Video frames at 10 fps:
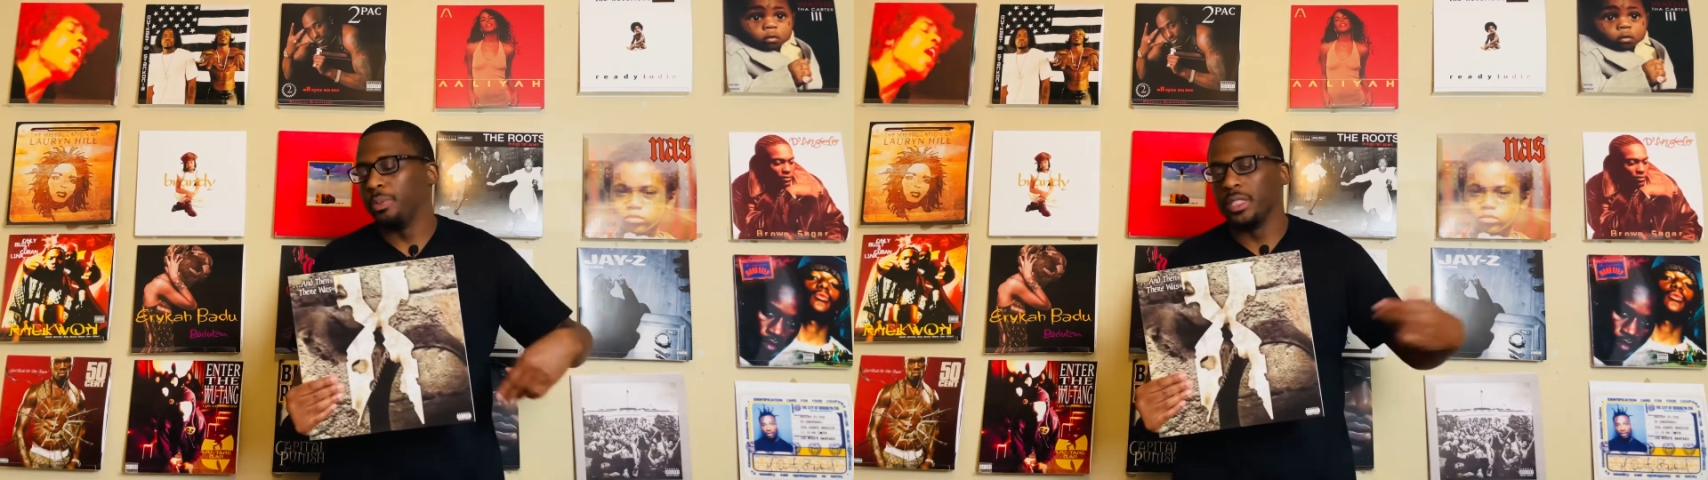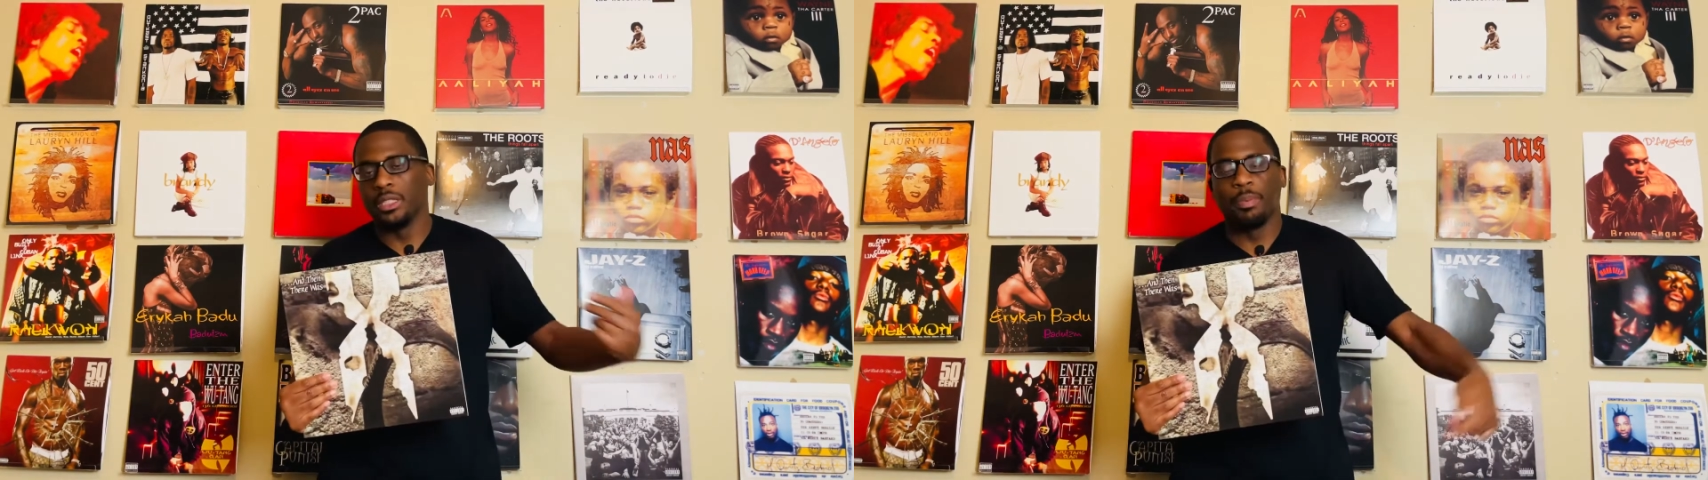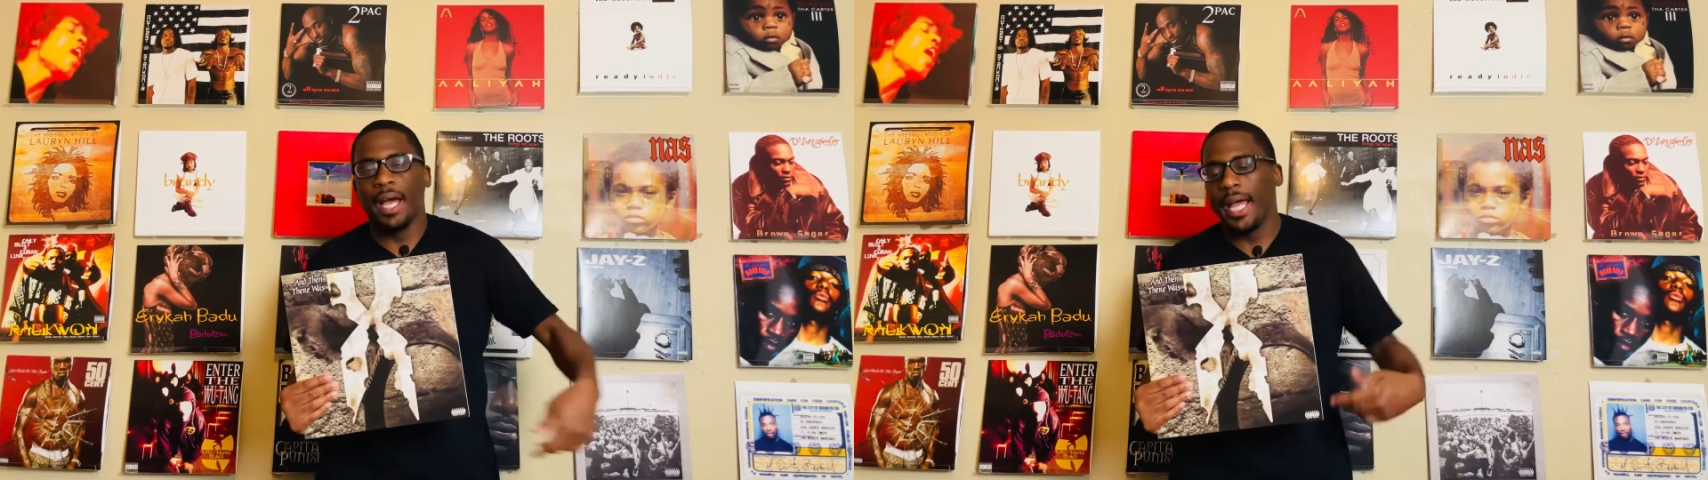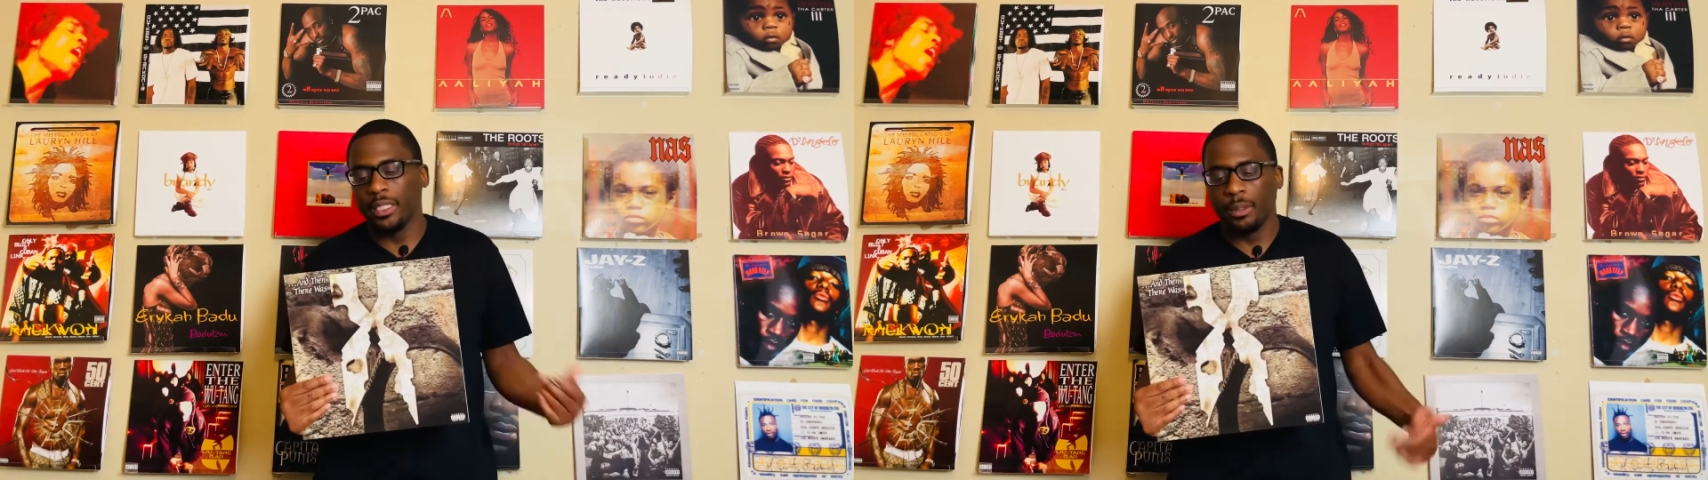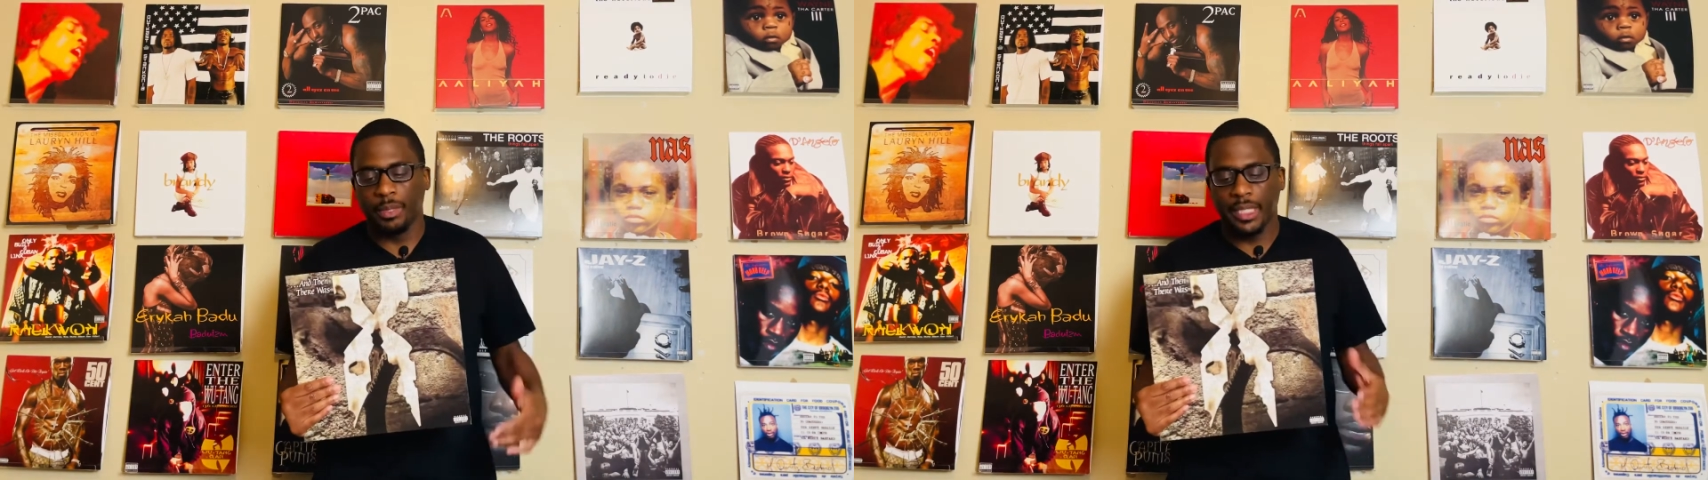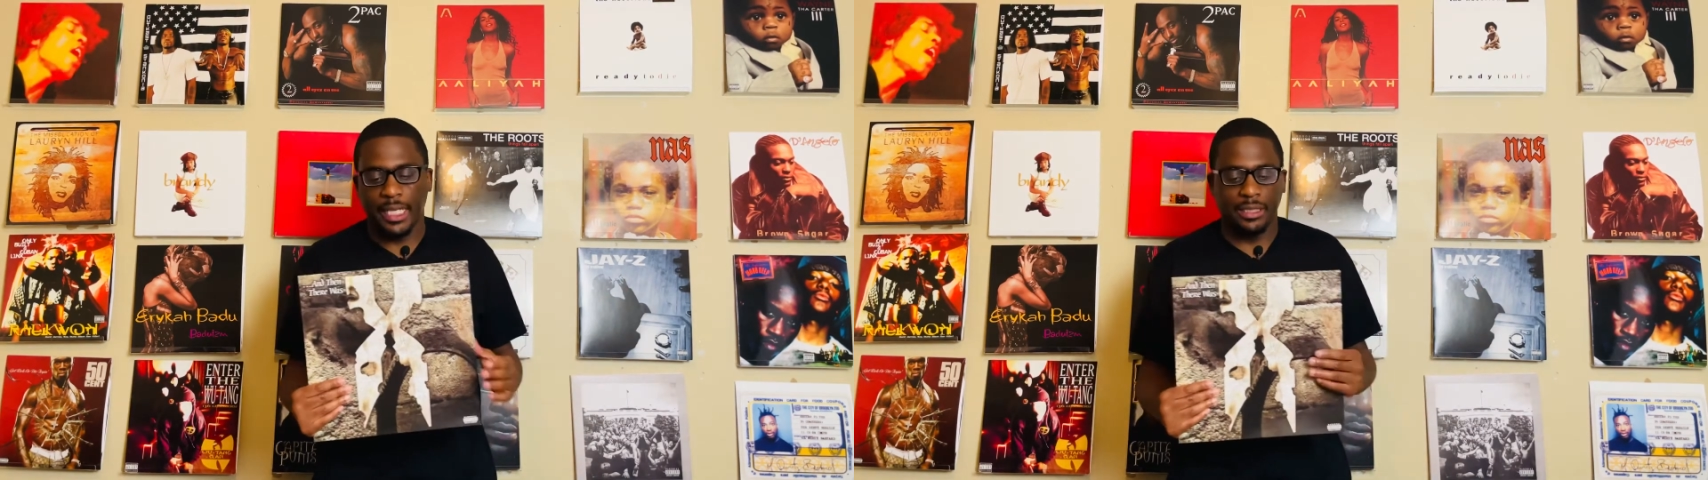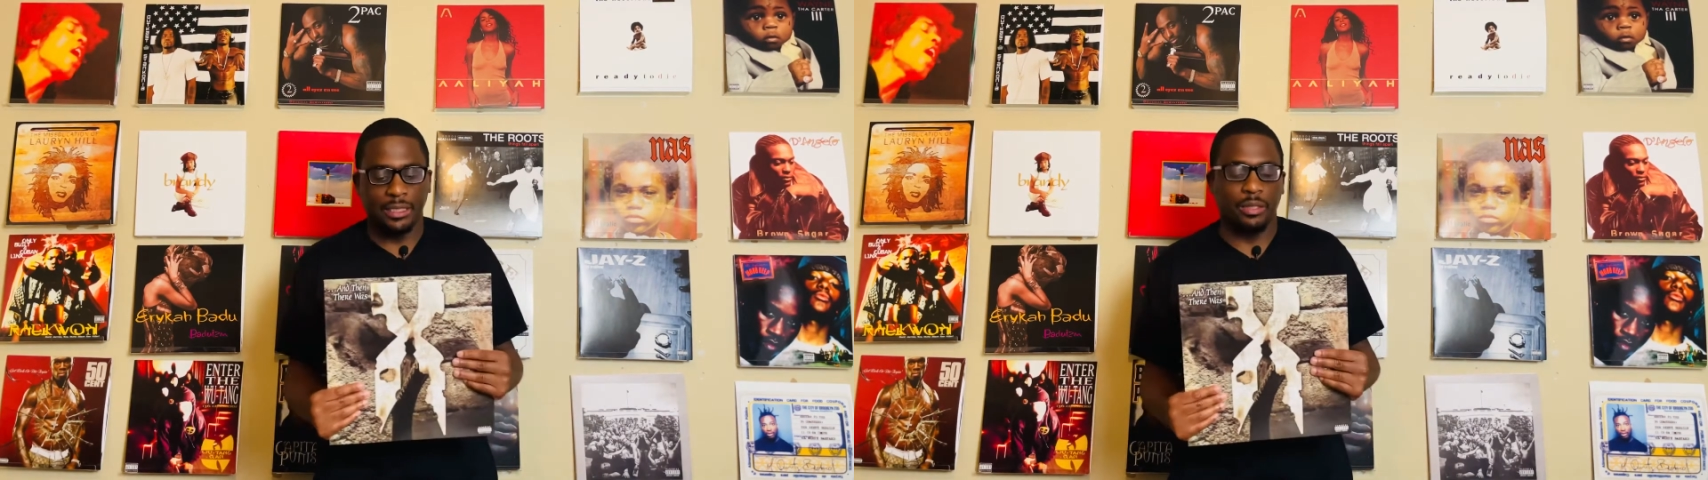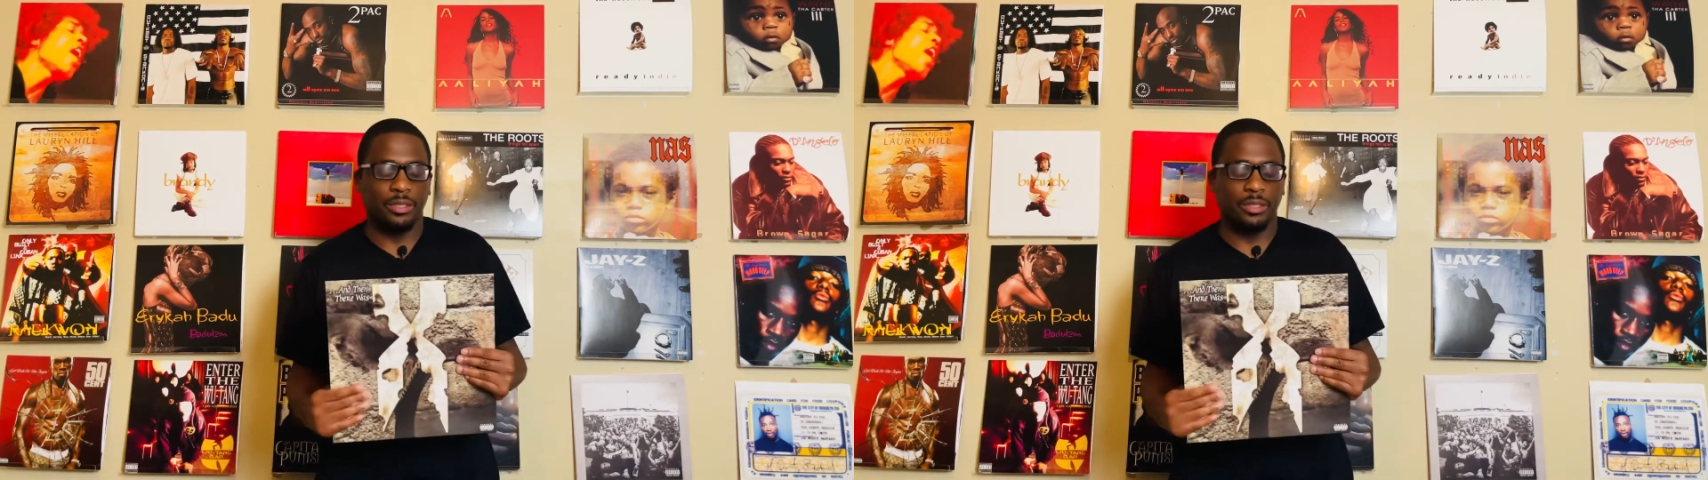were just buying up a lot of stuff.